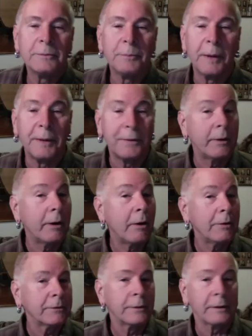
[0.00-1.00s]
but they're
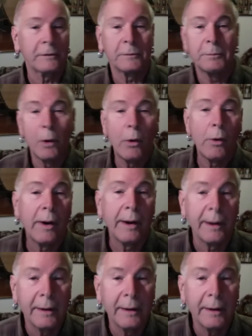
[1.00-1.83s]
also exploring,